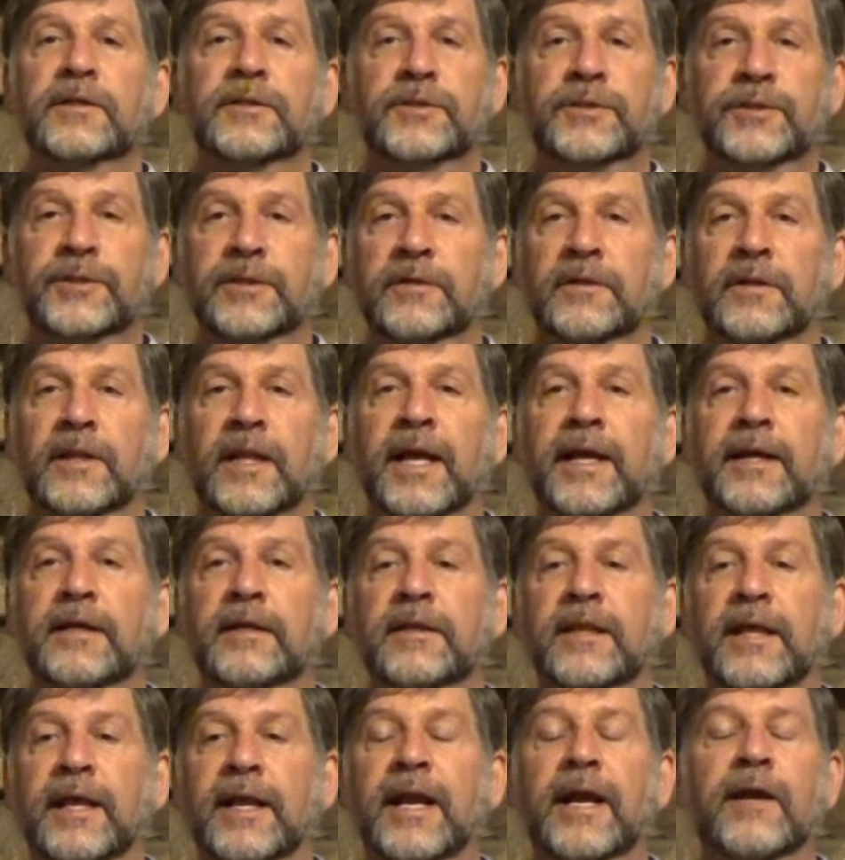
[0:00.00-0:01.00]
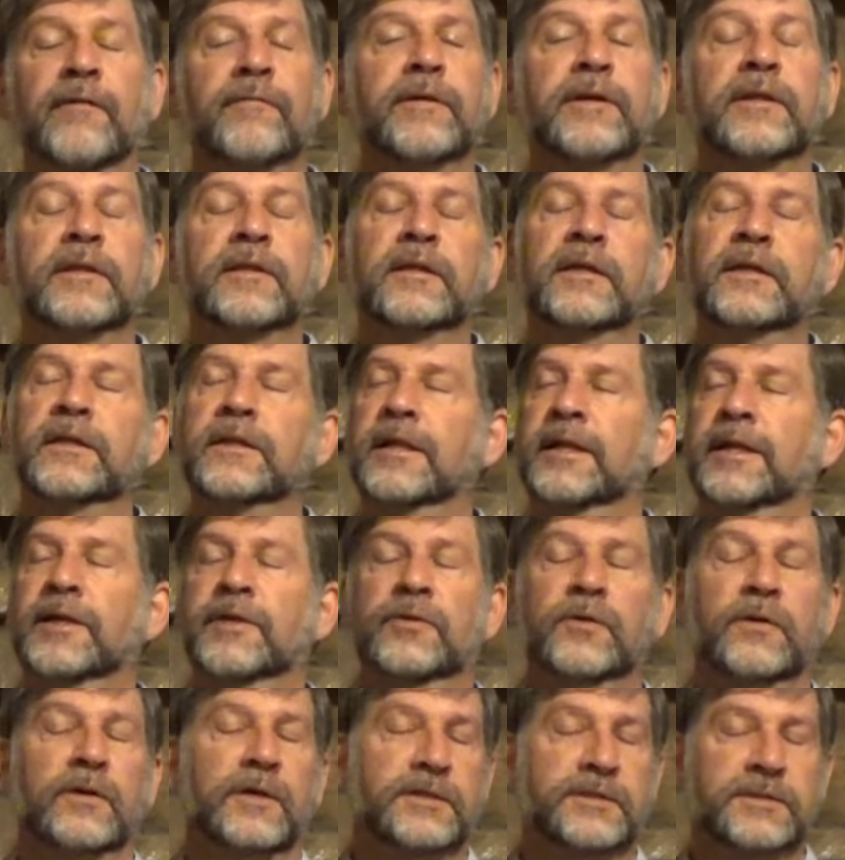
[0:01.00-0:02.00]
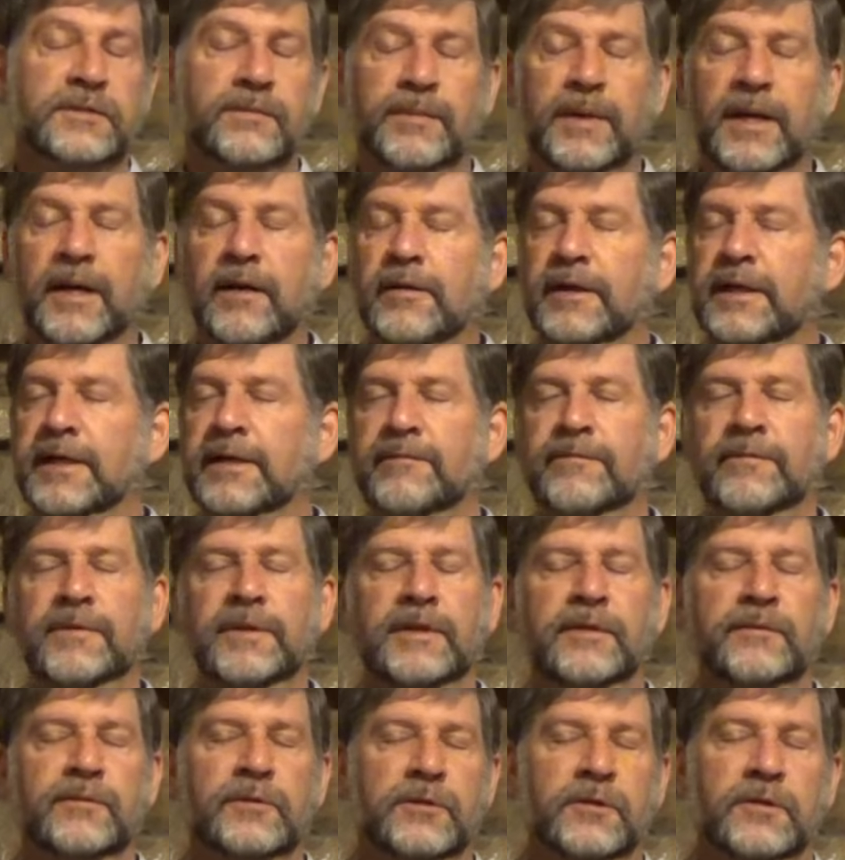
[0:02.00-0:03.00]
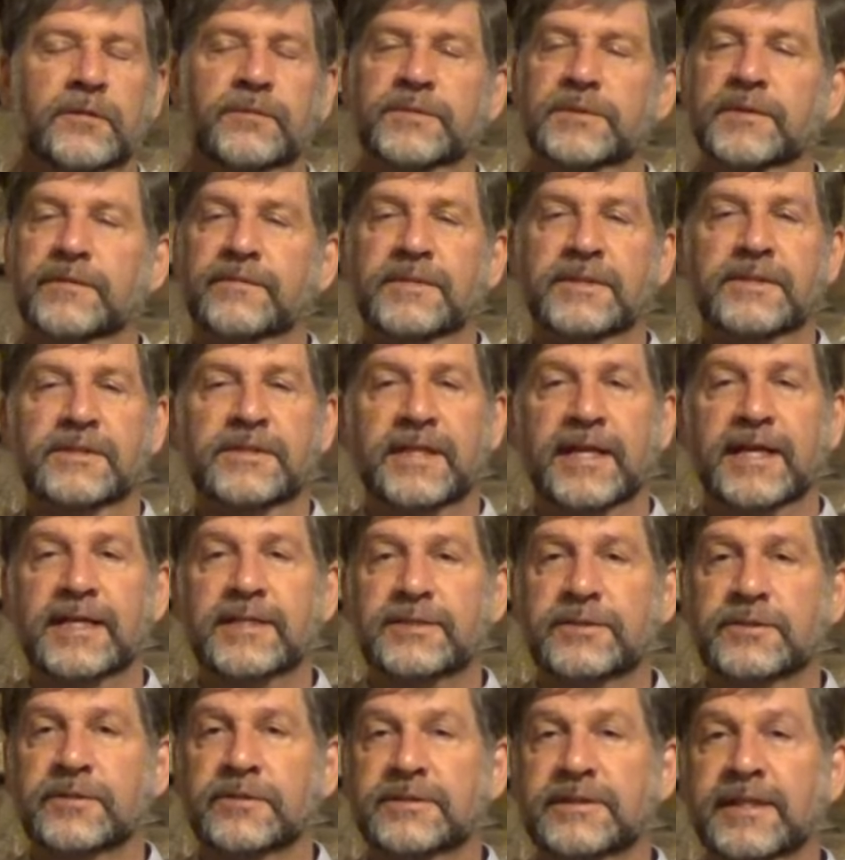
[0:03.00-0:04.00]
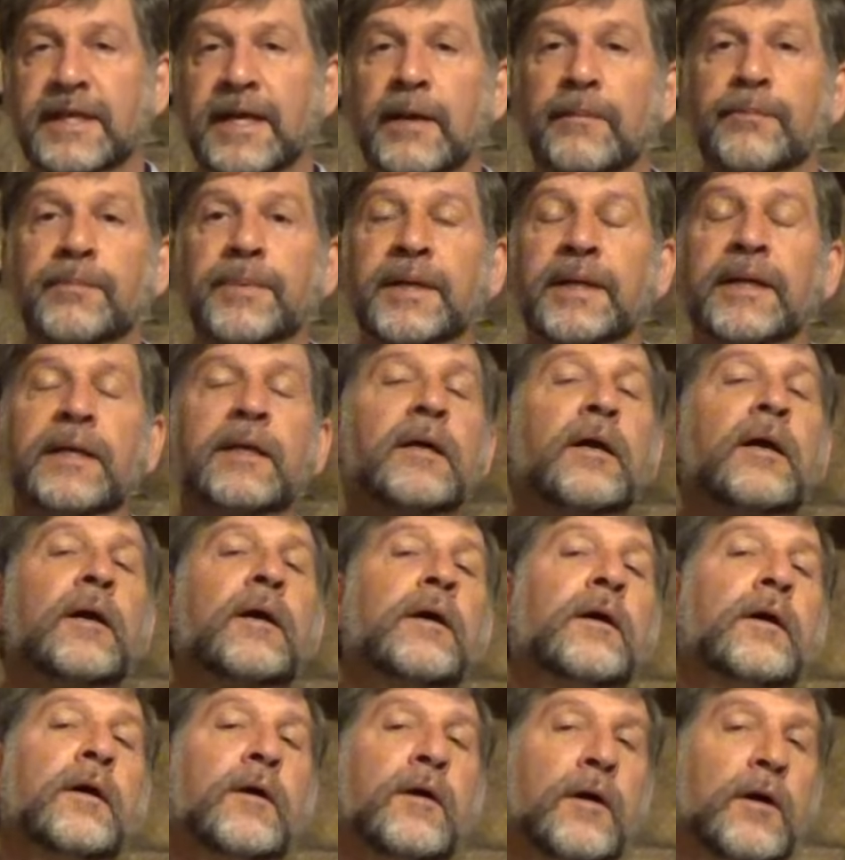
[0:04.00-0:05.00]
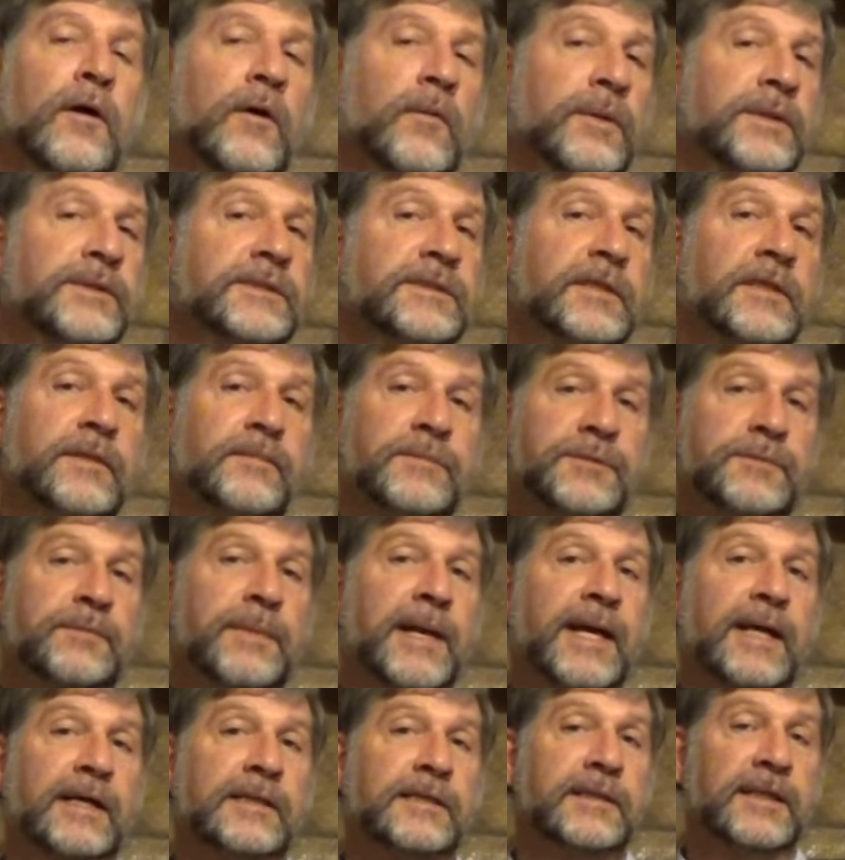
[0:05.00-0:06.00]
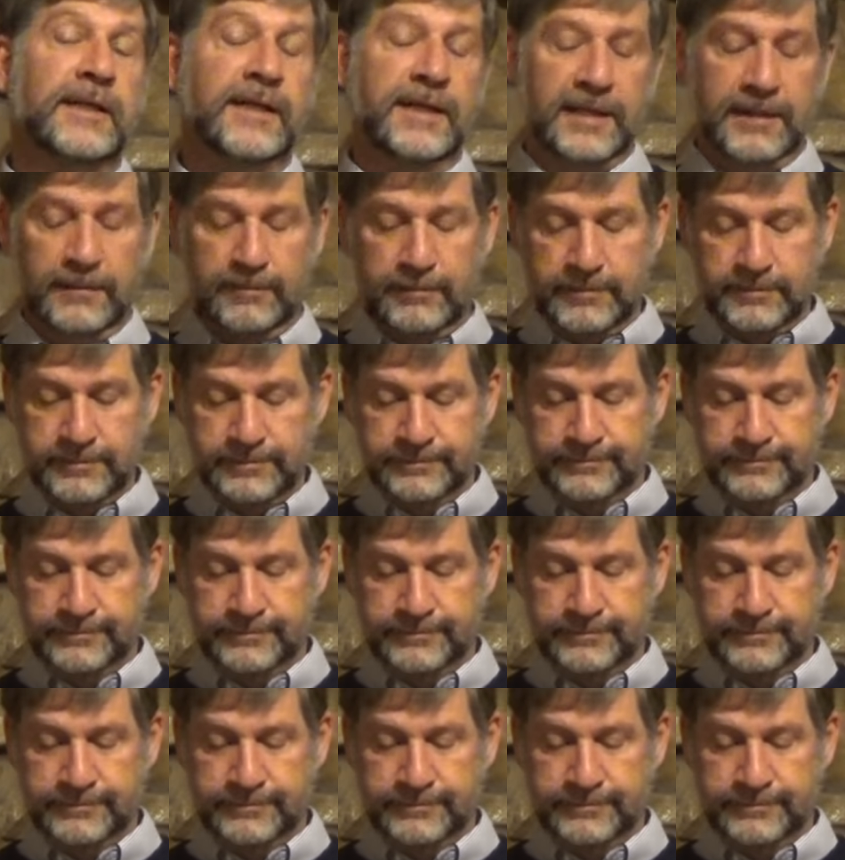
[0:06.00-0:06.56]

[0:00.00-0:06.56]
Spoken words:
Do you like that everything that he talks about, even in terms of disasters happening, always comes back to him?